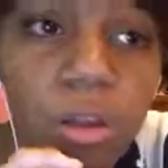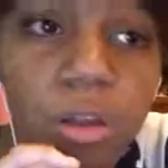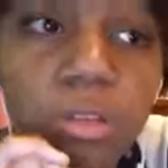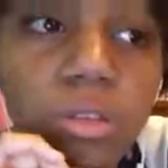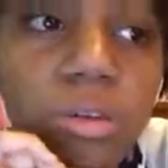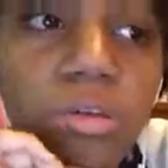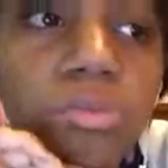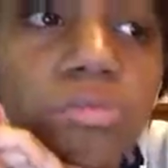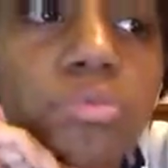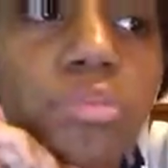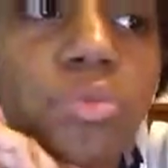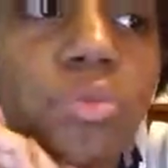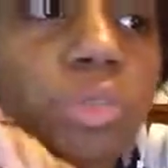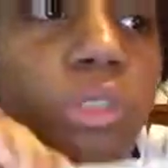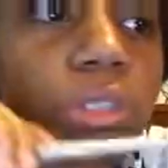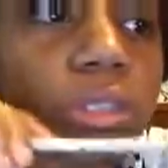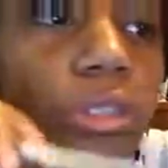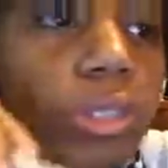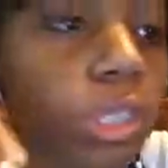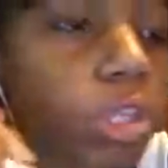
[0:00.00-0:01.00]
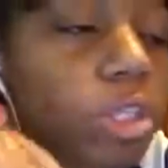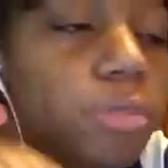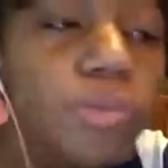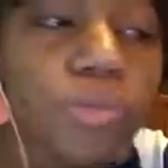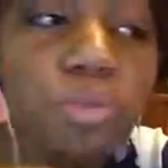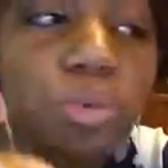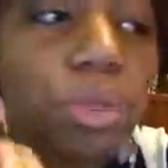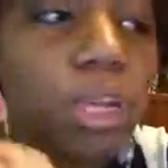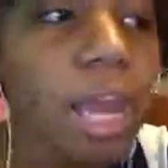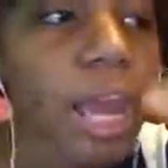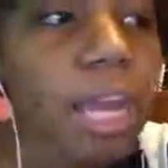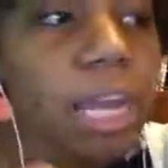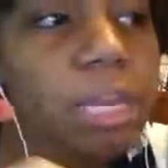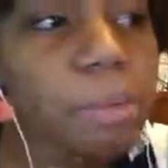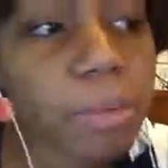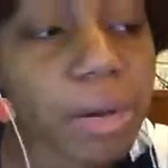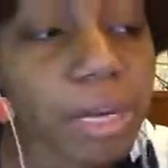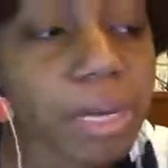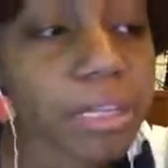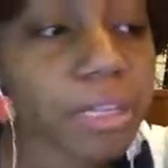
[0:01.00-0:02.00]
Don't switch needles between
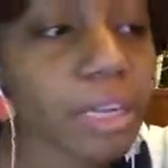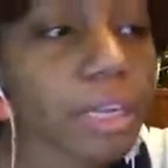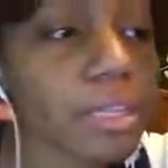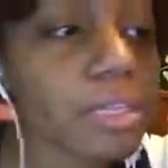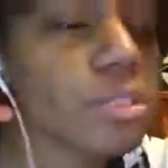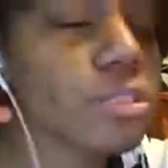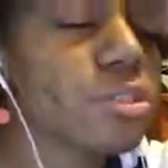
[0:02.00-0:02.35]
anybody. That is